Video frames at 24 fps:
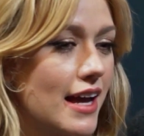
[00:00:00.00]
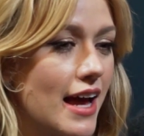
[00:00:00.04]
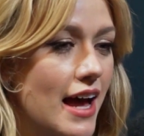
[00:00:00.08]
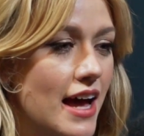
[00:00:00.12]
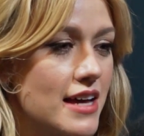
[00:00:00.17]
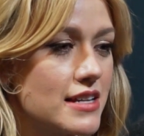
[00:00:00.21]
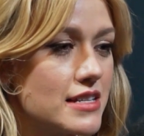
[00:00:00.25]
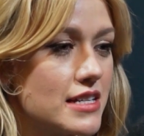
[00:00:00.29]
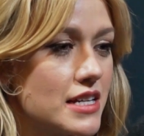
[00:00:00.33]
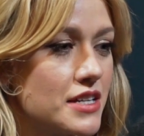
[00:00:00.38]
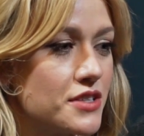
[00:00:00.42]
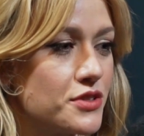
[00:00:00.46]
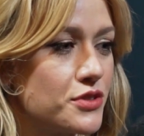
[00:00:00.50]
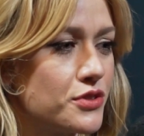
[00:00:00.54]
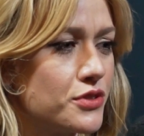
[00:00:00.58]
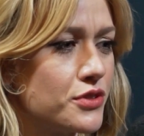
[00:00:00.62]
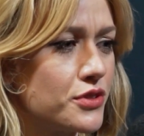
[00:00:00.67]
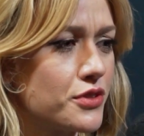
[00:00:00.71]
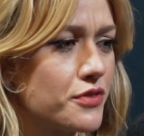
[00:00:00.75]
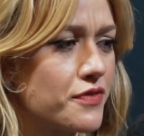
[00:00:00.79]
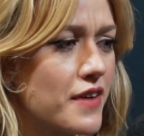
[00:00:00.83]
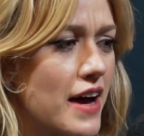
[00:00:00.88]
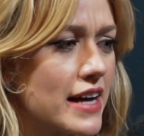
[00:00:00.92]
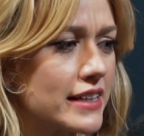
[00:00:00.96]
And
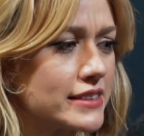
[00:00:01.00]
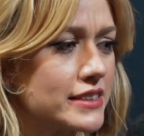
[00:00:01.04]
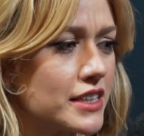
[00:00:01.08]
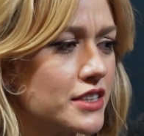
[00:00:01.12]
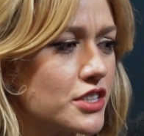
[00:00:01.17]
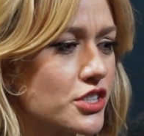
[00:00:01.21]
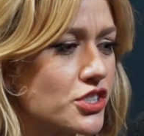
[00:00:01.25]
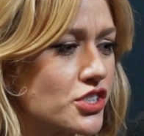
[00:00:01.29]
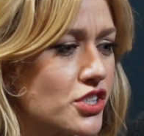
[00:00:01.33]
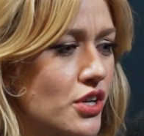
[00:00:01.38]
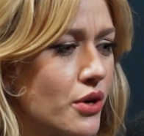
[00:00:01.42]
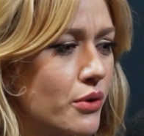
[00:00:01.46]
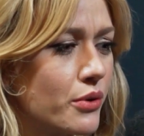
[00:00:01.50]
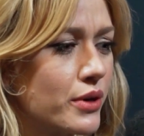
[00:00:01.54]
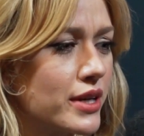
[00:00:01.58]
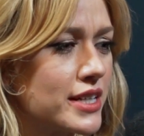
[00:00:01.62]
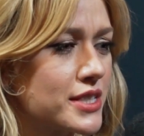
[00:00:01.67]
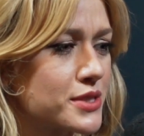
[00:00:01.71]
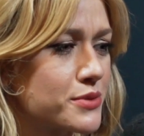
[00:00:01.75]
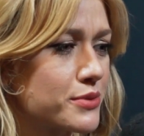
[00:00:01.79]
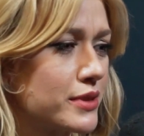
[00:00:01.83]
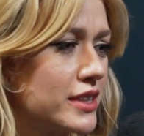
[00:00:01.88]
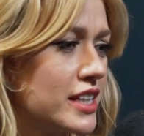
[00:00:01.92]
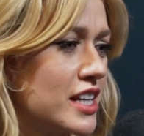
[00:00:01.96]
in the fact that the show
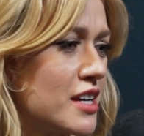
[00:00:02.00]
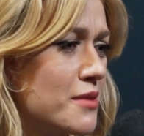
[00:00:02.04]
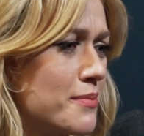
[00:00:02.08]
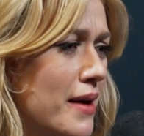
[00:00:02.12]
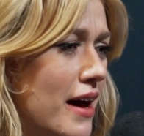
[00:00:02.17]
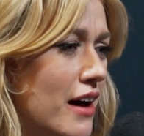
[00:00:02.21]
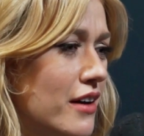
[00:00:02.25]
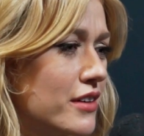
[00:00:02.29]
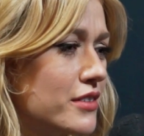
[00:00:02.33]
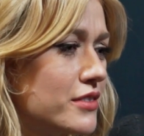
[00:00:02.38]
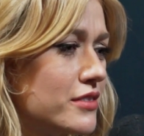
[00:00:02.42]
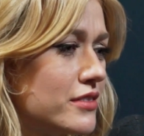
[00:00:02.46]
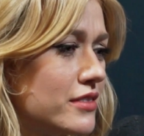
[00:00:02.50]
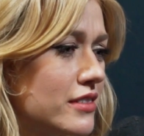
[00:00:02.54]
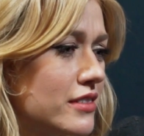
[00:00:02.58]
is really about